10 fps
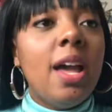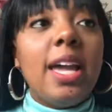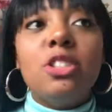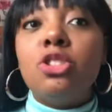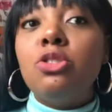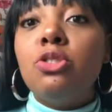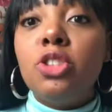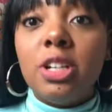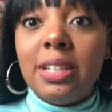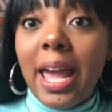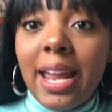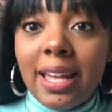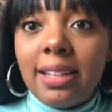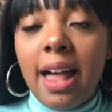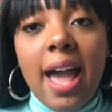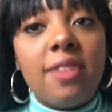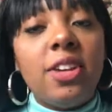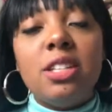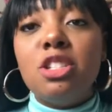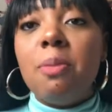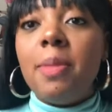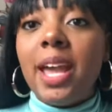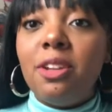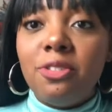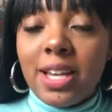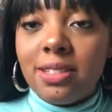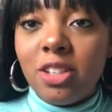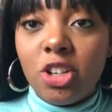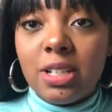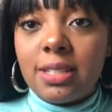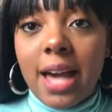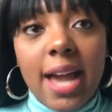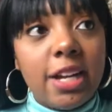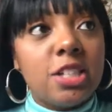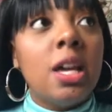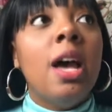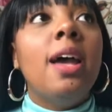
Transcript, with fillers: into your dating life, into manifesting your desires.